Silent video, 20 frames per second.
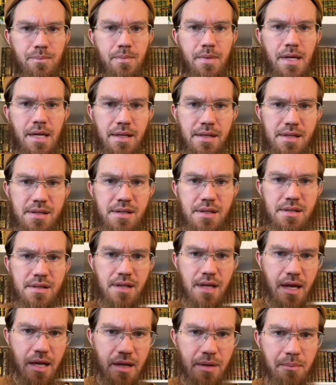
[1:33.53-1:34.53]
And this is
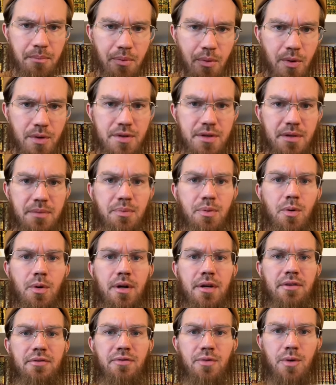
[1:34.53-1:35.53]
an important
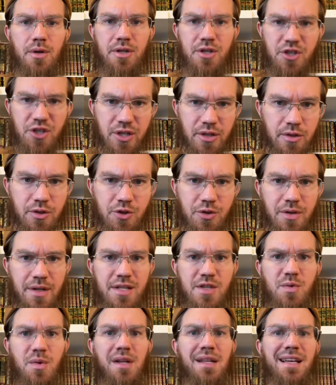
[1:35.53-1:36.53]
point for children
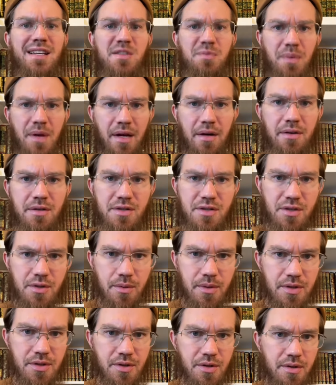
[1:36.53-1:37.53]
as well as parents to
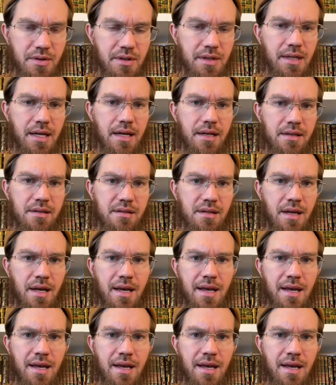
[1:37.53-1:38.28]
internalize.